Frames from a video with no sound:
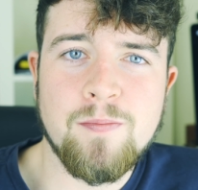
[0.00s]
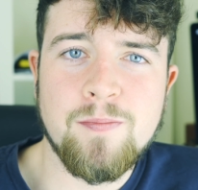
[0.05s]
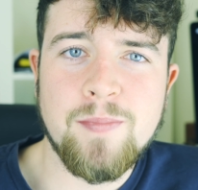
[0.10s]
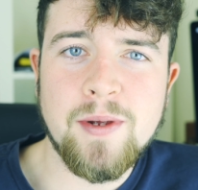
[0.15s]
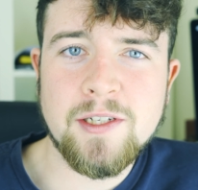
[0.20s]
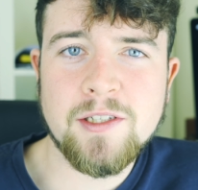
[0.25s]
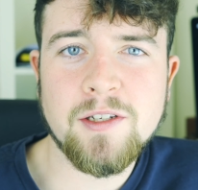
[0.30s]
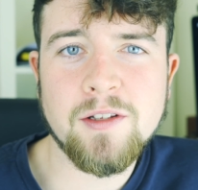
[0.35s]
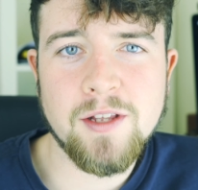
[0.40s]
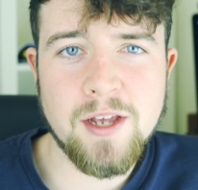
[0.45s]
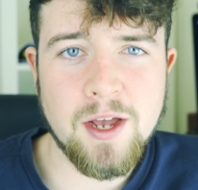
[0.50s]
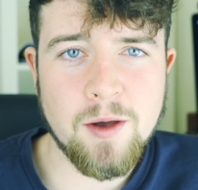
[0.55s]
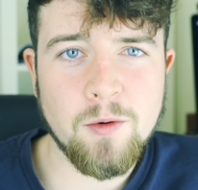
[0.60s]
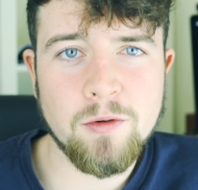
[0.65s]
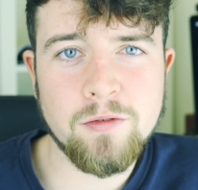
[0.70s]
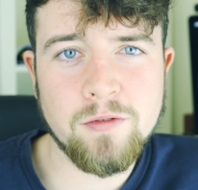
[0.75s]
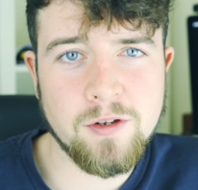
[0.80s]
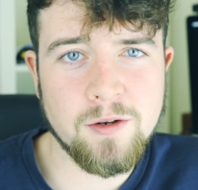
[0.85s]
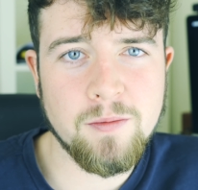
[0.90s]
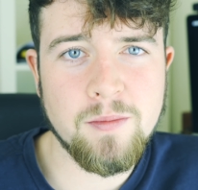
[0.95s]
Basically I
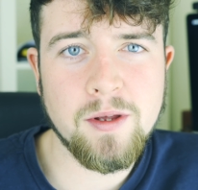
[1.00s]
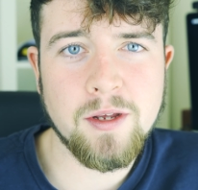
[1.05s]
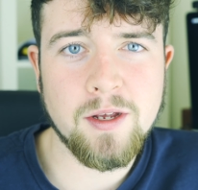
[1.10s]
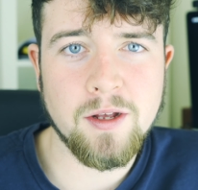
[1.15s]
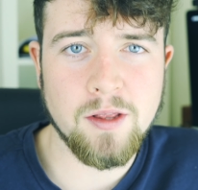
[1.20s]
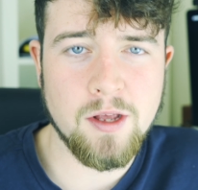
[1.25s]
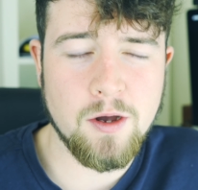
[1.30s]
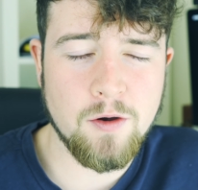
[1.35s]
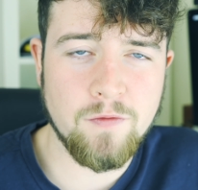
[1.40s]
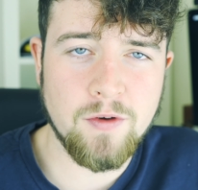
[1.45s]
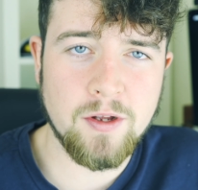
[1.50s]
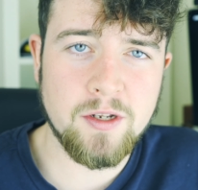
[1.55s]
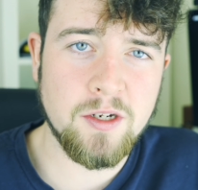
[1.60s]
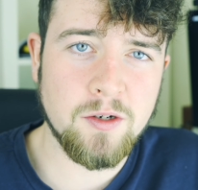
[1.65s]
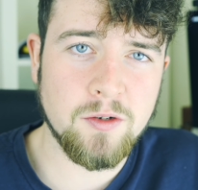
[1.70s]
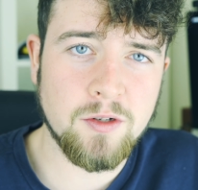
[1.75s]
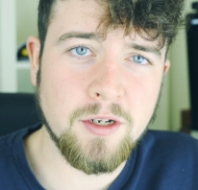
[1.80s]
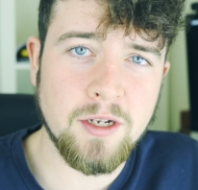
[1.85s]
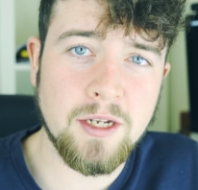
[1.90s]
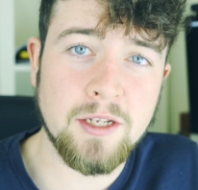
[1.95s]
wanted to make a little
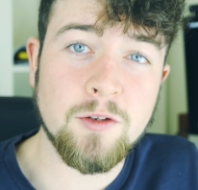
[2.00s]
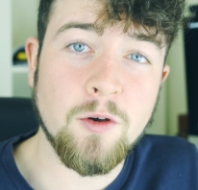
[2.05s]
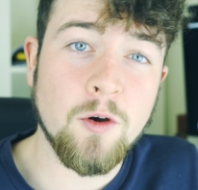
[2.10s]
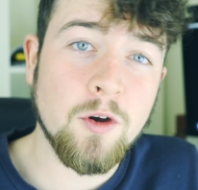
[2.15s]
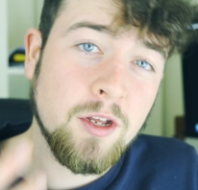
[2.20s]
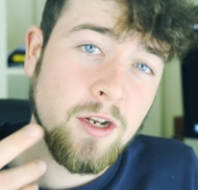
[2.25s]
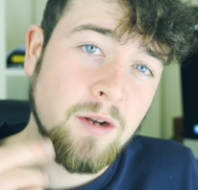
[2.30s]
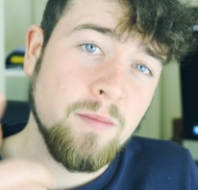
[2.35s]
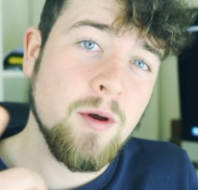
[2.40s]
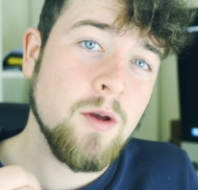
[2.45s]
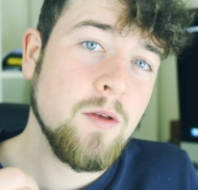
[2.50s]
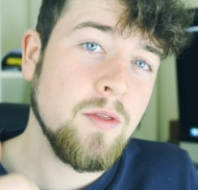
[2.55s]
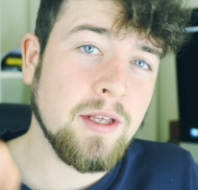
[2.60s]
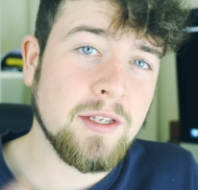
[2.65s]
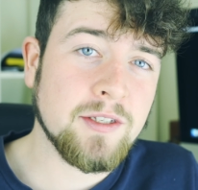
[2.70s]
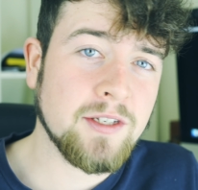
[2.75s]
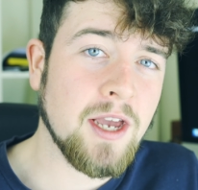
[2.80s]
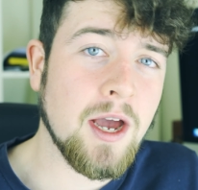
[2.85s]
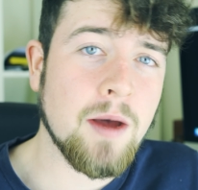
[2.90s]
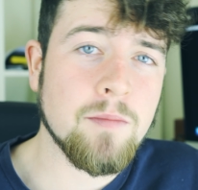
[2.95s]
video today talking about
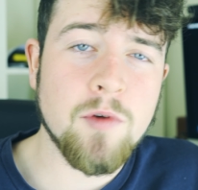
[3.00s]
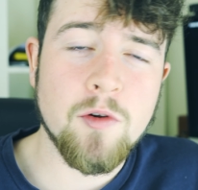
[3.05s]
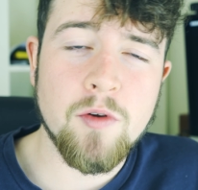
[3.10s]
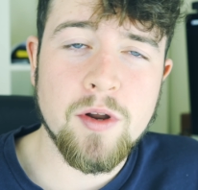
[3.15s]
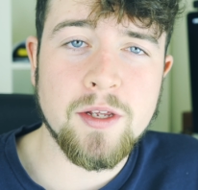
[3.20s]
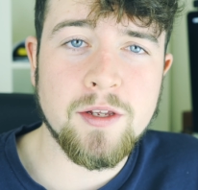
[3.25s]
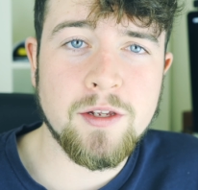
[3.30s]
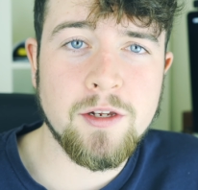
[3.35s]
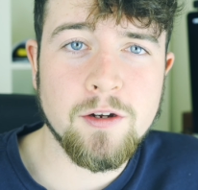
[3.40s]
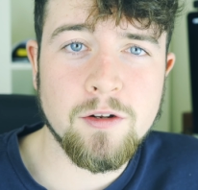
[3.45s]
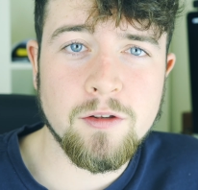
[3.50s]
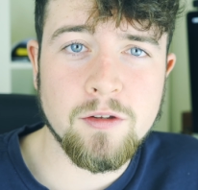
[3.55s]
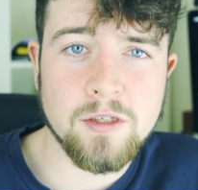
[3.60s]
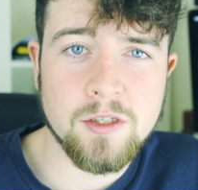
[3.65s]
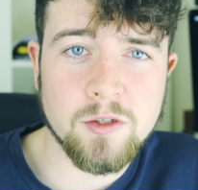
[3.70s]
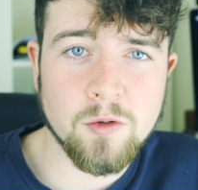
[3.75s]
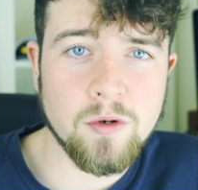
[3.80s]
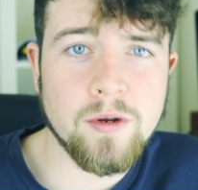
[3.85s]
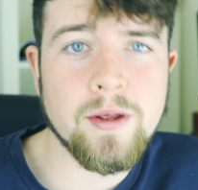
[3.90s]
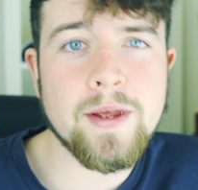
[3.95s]
this camera right here, the
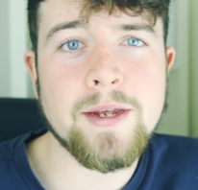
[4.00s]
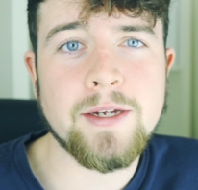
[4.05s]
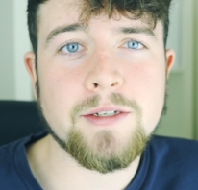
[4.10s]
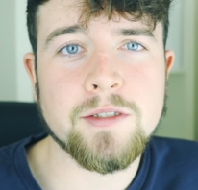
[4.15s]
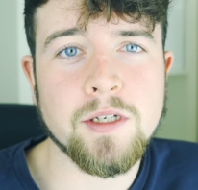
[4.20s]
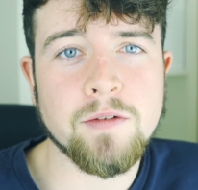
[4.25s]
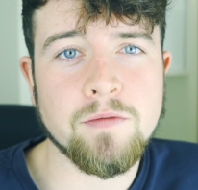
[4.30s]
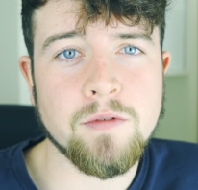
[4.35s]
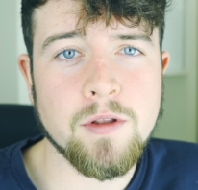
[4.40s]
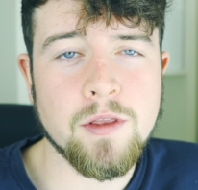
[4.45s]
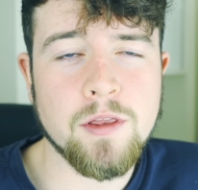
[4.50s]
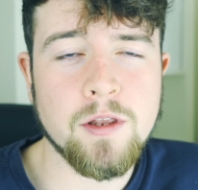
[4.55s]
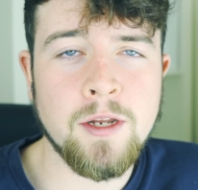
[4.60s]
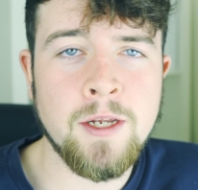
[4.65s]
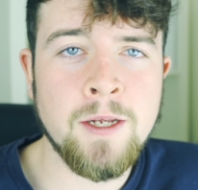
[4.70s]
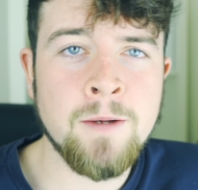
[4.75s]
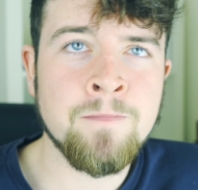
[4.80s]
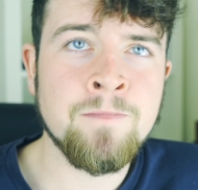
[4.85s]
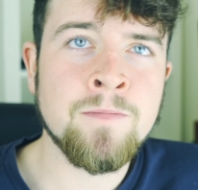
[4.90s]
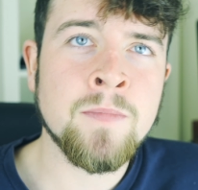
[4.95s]
Sony A7
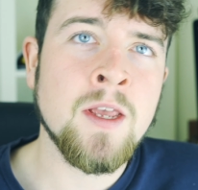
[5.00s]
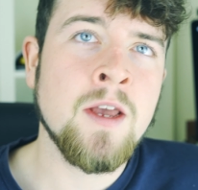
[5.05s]
III,